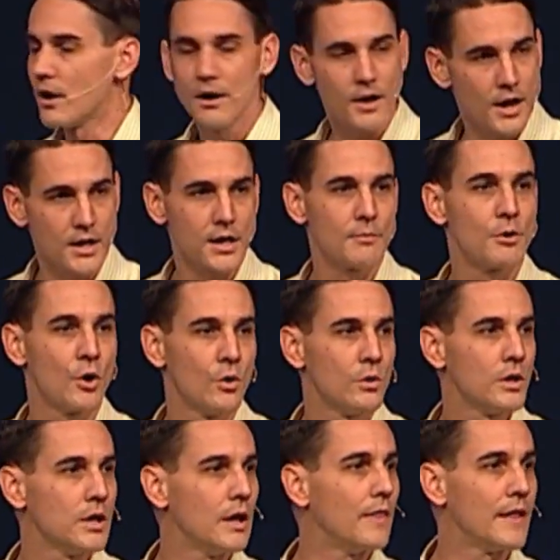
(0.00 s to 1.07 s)
I am
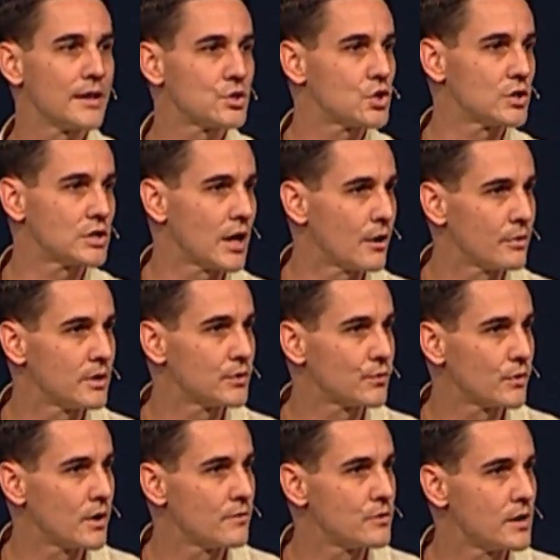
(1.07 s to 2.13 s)
holy, and that's just how it is
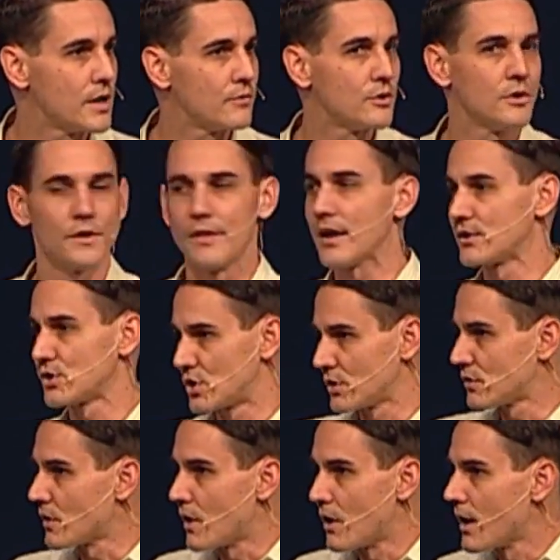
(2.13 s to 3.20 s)
forever and ever, and that's
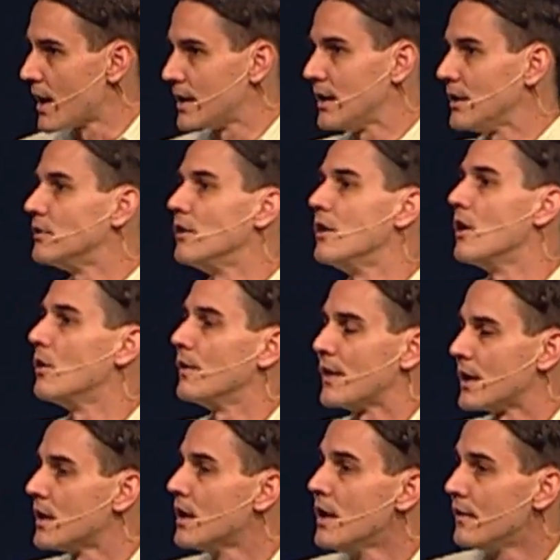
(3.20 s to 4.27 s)
just all I need to know, and
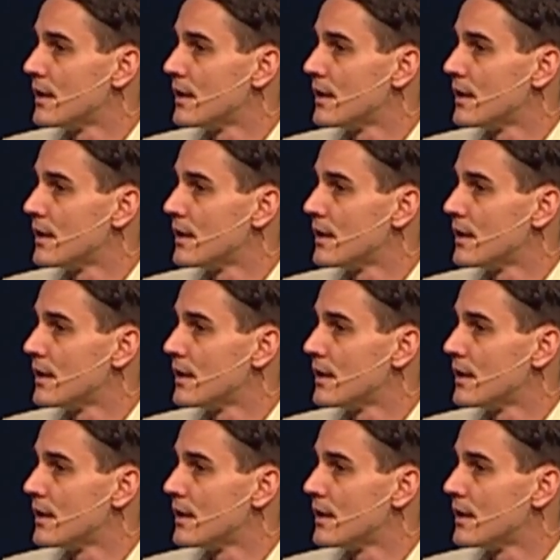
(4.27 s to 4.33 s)
that,